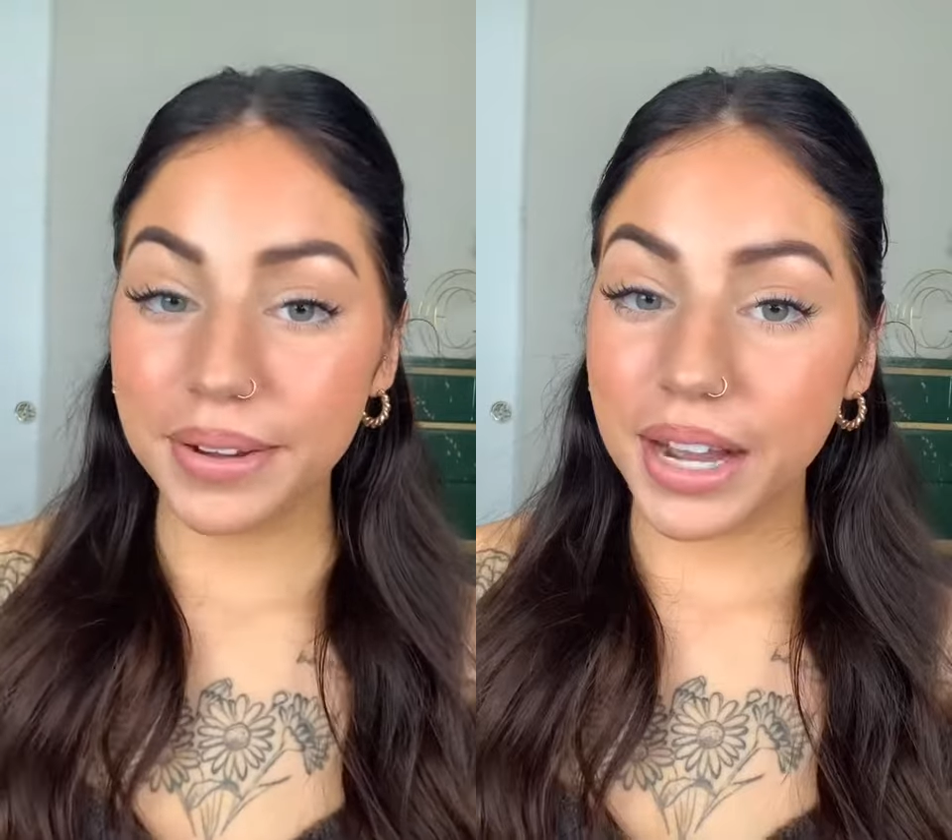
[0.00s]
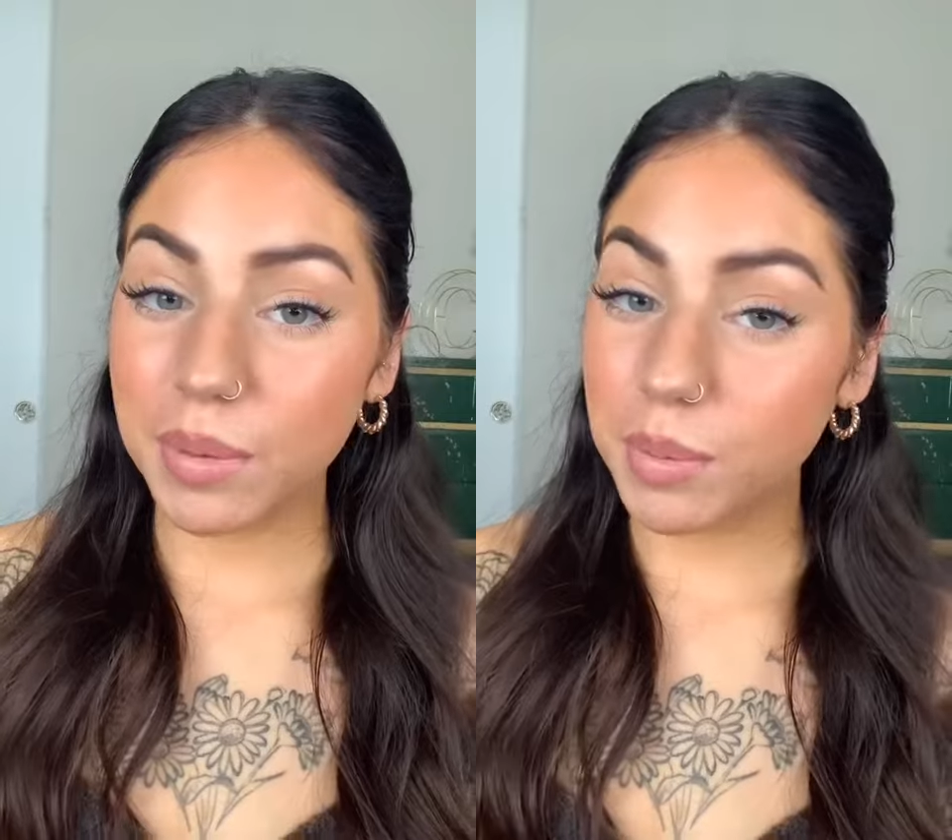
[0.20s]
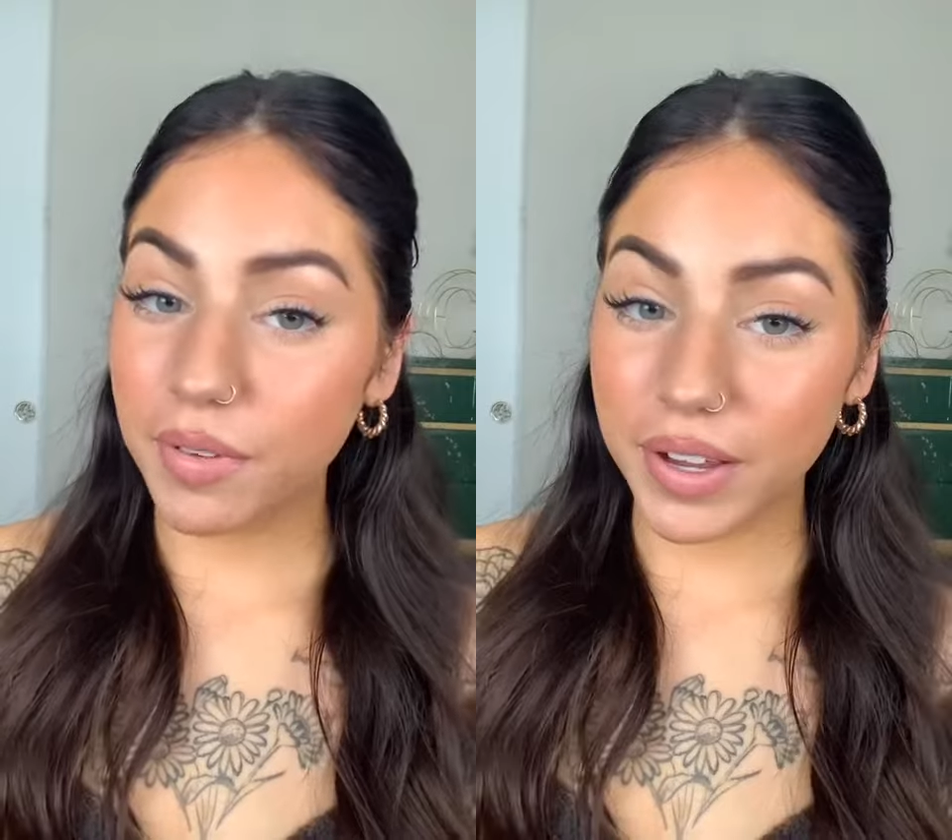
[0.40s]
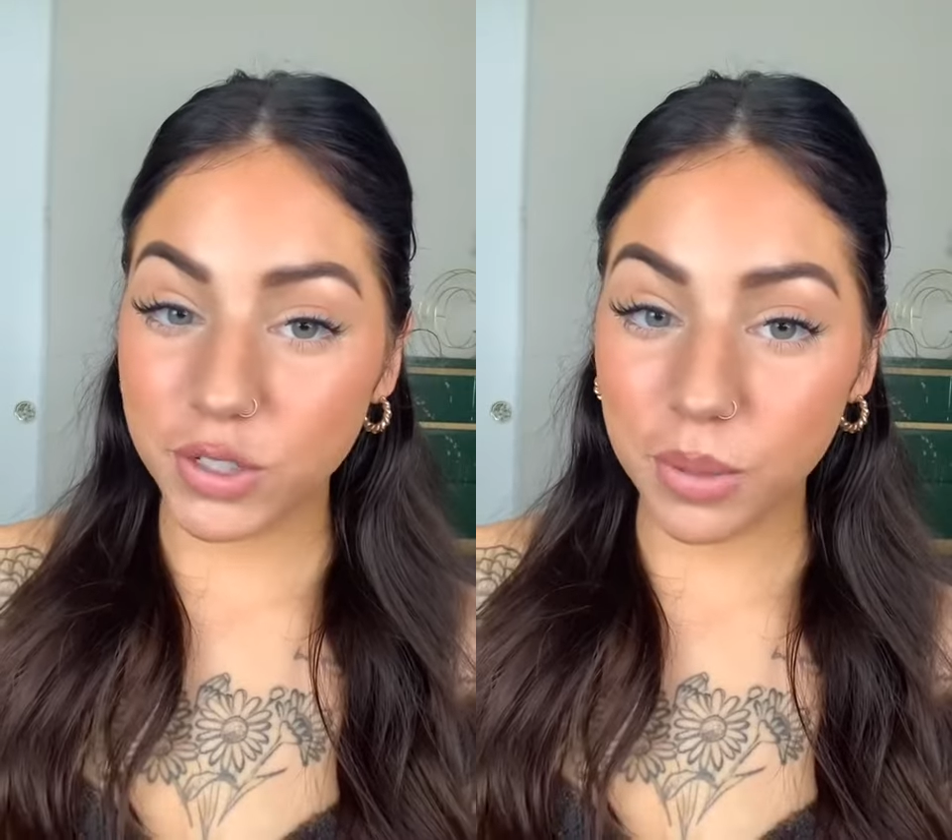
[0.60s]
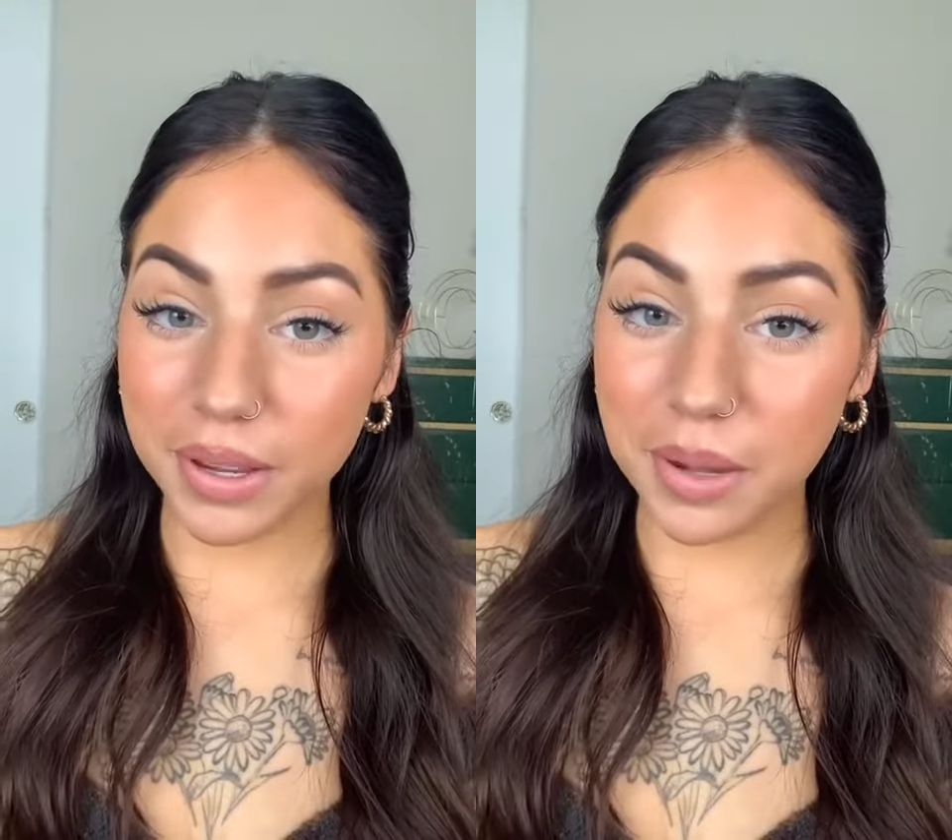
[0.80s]
I'm a
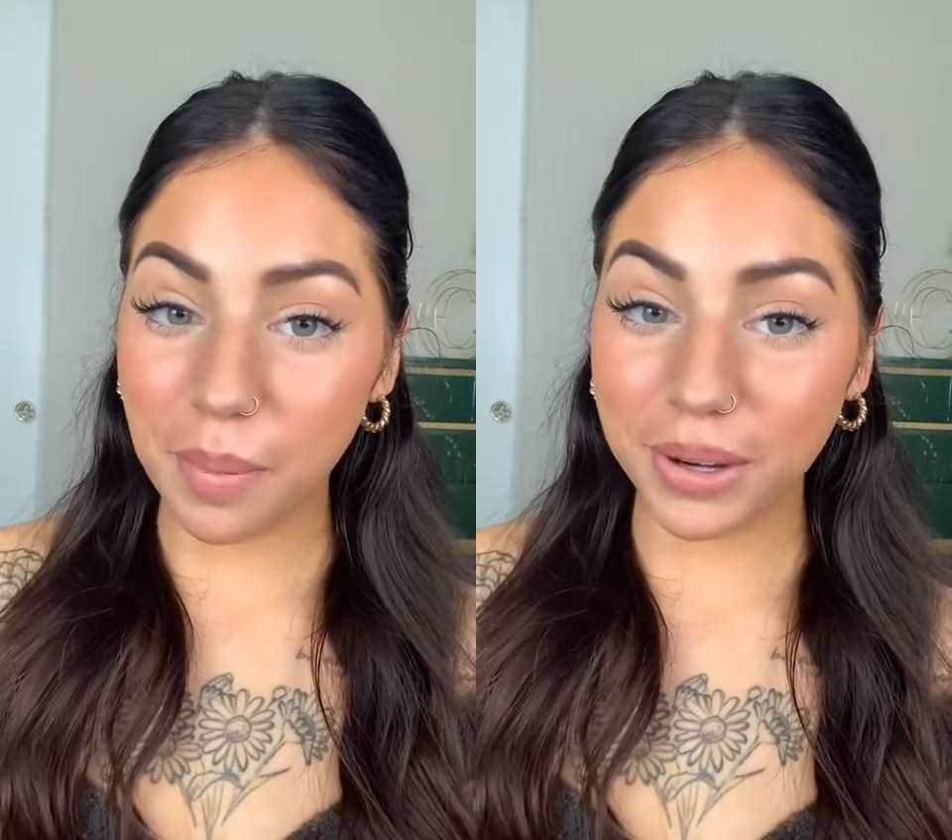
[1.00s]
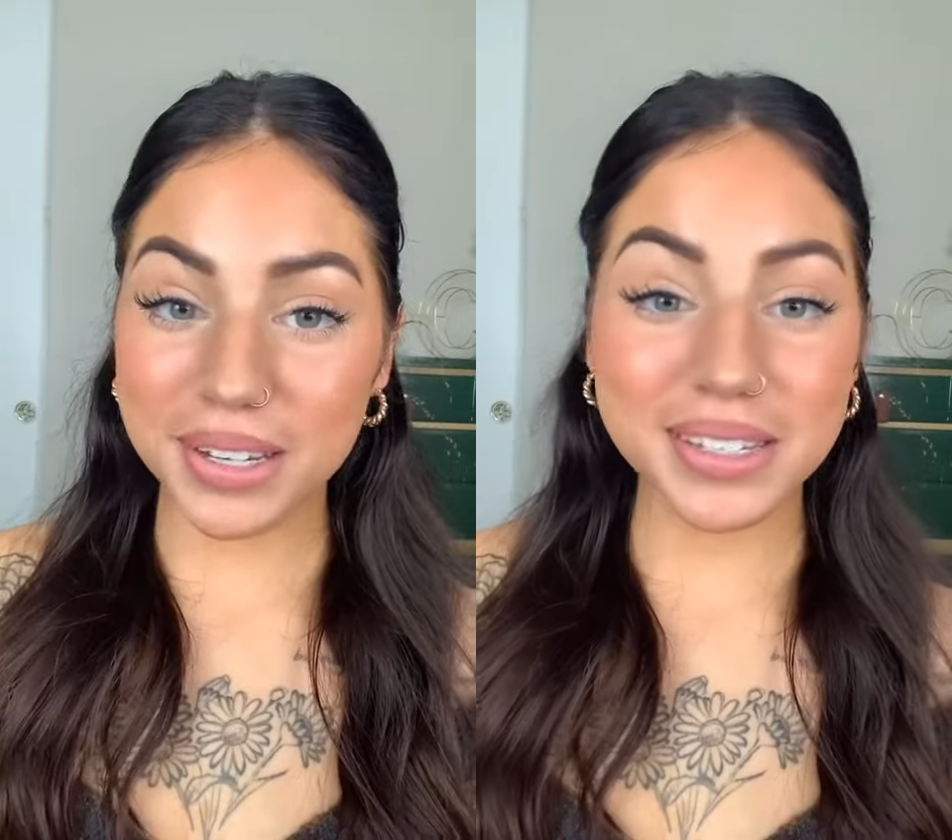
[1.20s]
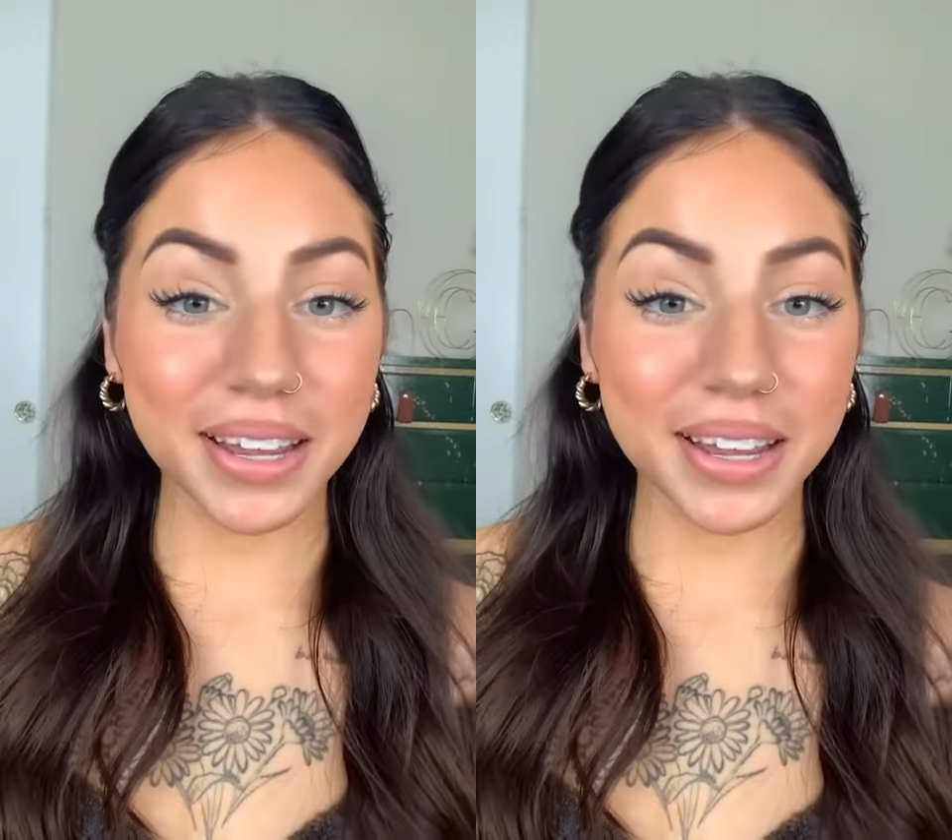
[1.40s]
professional makeup artist.